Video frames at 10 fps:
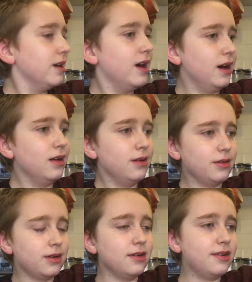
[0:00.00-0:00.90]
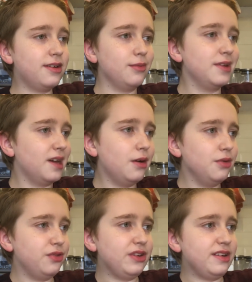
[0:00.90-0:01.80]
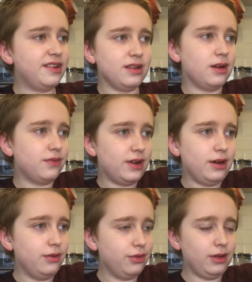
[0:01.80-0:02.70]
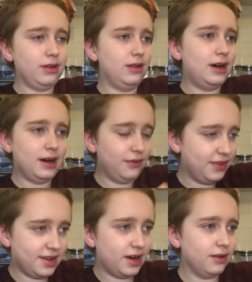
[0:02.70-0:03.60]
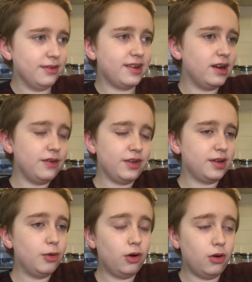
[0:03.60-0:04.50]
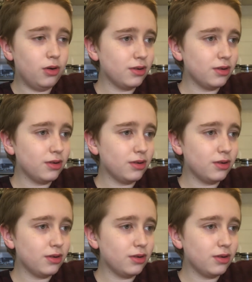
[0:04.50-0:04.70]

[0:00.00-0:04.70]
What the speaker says: Yeah, because she was healthy. She left a healthy lifestyle. Yeah. She never smoked.